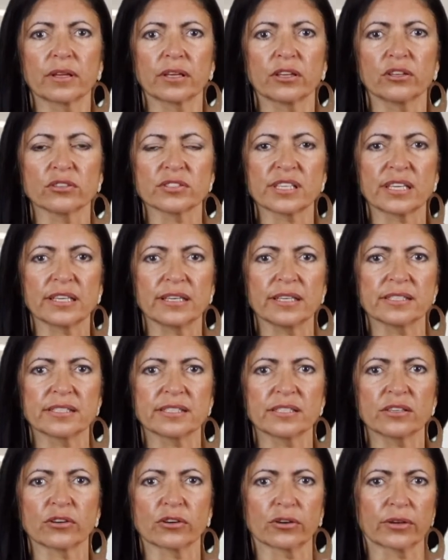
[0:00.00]

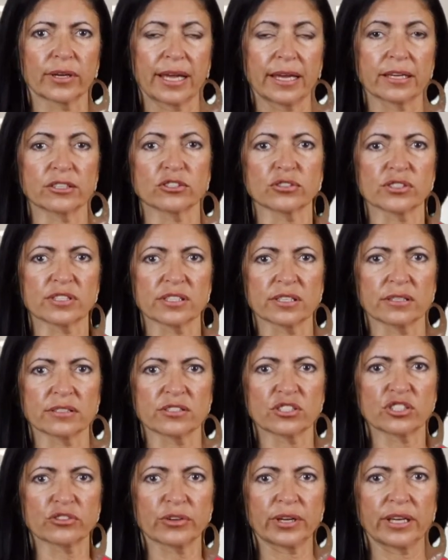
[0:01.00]
East or Anderson
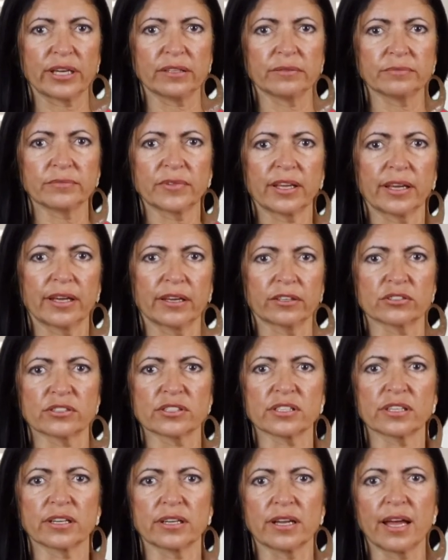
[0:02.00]
Street,
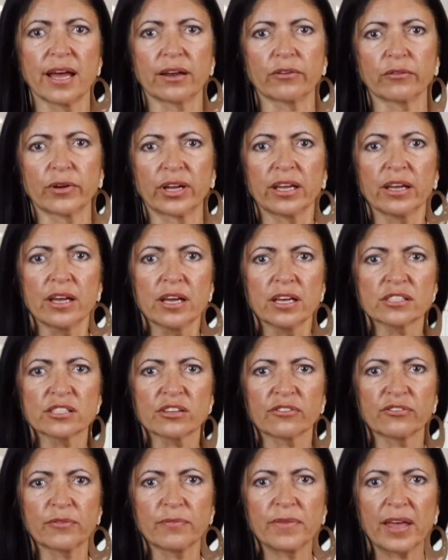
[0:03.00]
Anderson and Henry.
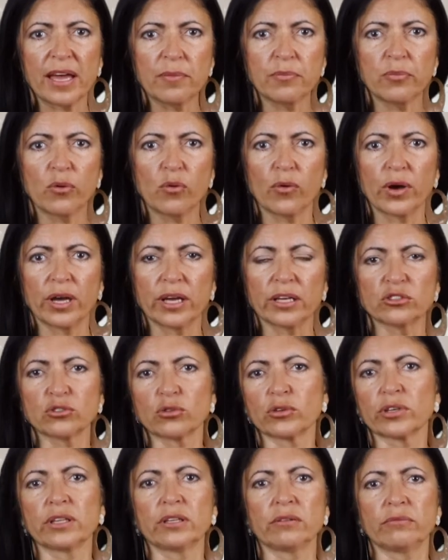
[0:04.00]
So from that point,
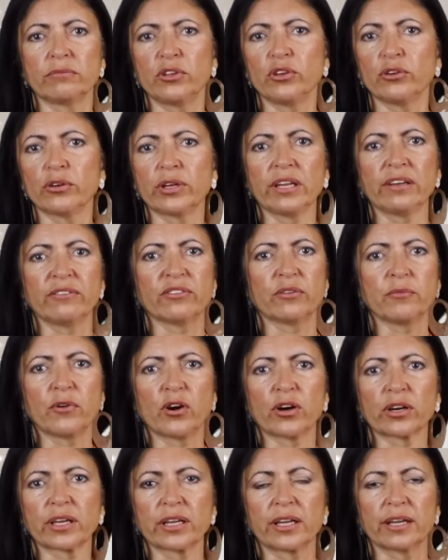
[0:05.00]
or you can even
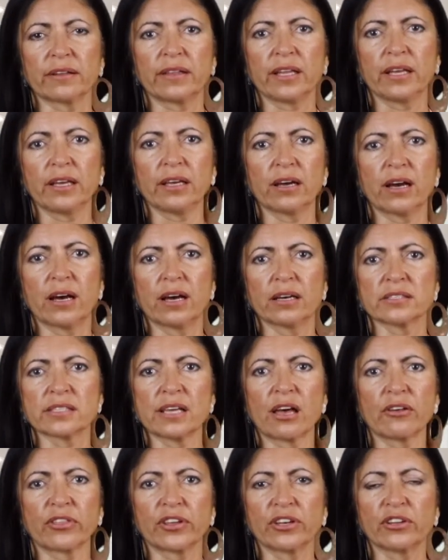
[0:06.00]
mark it at the
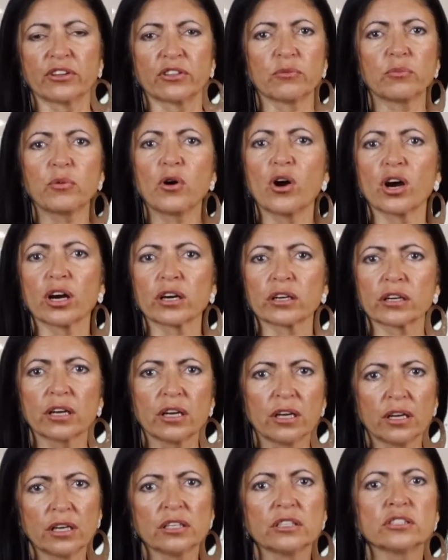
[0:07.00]
south end of the park
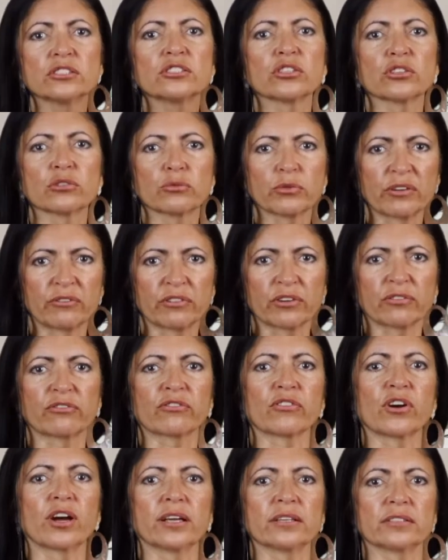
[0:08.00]
to the
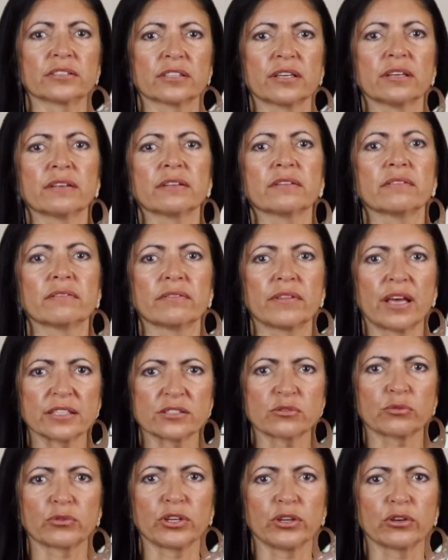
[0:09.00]
riverfront,
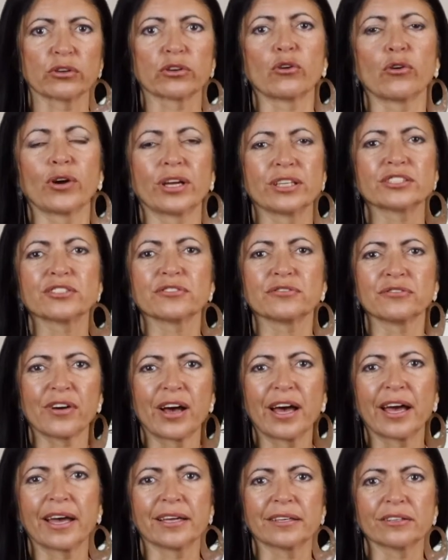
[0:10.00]
that's where you're going to
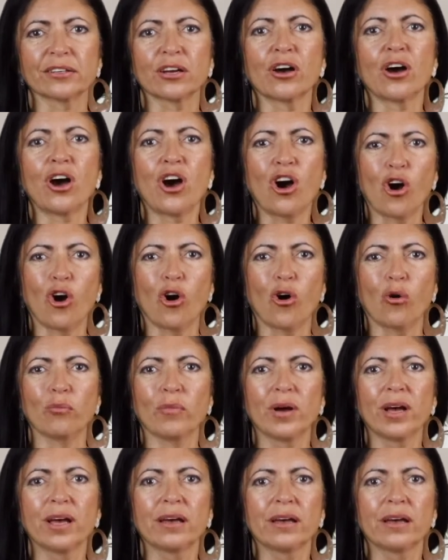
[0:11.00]
find a home